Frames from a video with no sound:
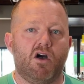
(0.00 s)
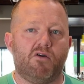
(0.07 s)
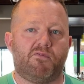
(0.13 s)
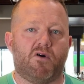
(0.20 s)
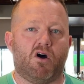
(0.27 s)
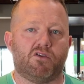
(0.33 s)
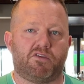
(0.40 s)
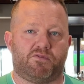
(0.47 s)

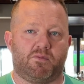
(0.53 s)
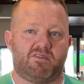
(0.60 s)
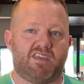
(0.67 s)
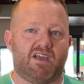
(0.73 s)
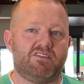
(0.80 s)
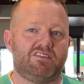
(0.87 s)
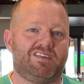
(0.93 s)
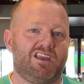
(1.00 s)
falls from
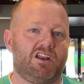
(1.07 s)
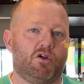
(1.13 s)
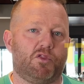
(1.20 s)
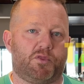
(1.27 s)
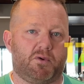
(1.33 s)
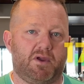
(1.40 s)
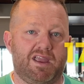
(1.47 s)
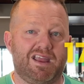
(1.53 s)

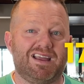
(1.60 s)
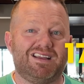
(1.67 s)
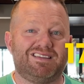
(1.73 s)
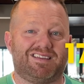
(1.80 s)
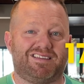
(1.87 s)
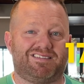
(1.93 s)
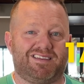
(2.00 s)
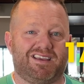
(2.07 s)
$1,703
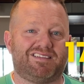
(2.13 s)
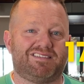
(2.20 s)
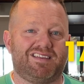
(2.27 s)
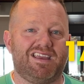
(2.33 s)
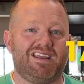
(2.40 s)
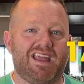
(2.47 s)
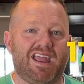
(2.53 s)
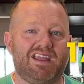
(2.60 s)
to
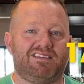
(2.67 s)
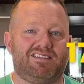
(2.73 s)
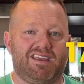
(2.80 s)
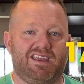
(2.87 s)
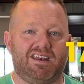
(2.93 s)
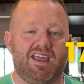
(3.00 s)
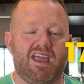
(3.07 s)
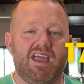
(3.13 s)

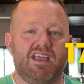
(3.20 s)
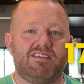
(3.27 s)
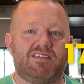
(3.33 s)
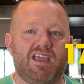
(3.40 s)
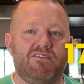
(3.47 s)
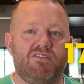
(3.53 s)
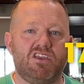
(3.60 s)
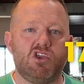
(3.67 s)
$1,618,
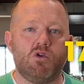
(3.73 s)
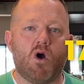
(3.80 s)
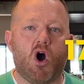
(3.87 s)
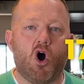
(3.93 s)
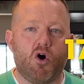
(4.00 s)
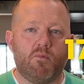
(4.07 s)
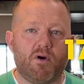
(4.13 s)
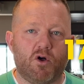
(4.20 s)
saving you
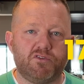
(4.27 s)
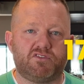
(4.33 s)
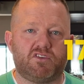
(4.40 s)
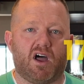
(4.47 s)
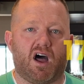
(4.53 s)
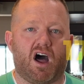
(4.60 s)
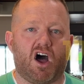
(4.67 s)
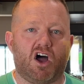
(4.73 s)
almost
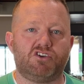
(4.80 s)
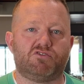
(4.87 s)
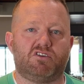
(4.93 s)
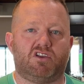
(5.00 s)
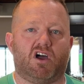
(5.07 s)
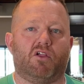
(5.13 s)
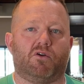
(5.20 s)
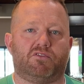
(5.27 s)

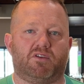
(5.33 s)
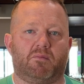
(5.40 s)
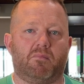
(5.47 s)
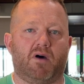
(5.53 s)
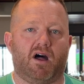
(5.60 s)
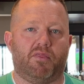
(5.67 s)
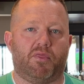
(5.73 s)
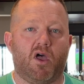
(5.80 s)
$100 a
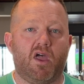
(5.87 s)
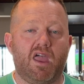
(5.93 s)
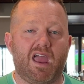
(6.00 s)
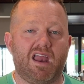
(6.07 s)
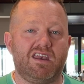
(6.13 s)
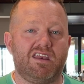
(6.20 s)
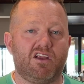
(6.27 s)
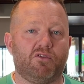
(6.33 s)
month
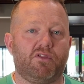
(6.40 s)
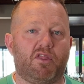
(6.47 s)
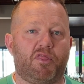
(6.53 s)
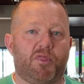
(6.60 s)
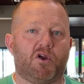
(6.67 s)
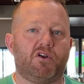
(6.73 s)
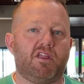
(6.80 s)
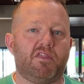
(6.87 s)
and nearly
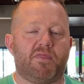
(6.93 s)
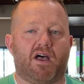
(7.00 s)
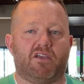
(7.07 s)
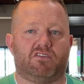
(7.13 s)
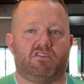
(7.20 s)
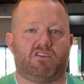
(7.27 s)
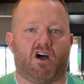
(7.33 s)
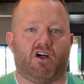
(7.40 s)

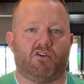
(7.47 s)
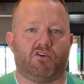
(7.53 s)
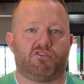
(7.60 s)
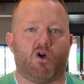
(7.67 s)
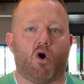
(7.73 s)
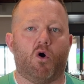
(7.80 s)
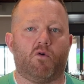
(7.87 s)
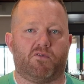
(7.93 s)
$30,000
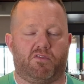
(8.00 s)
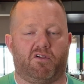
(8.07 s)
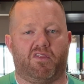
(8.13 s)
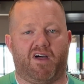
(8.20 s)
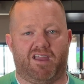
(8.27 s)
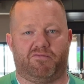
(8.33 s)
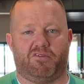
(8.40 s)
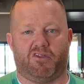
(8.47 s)
over the
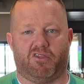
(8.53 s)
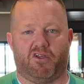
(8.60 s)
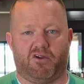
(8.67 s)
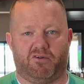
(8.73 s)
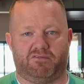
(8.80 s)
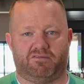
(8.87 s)
life of the loan.